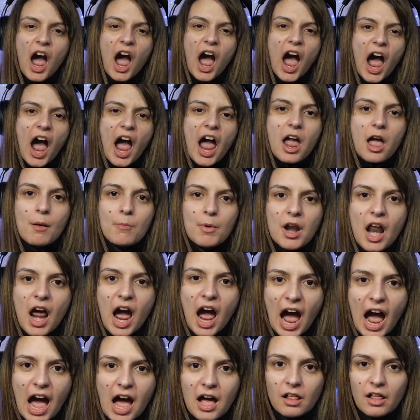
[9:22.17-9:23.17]
I am an
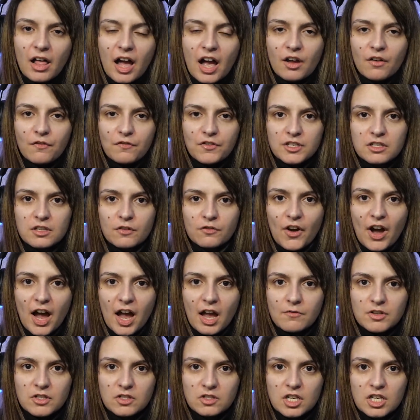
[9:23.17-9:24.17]
ally for
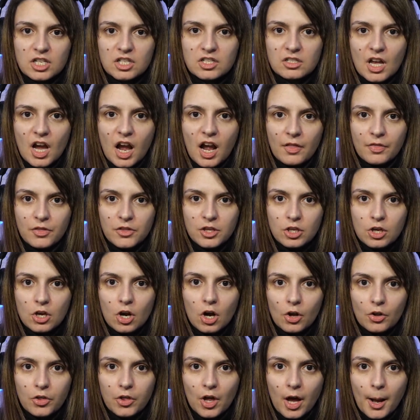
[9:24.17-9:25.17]
survivors, this, that, and the
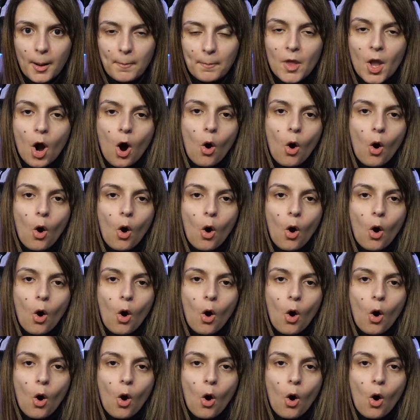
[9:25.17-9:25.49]
other.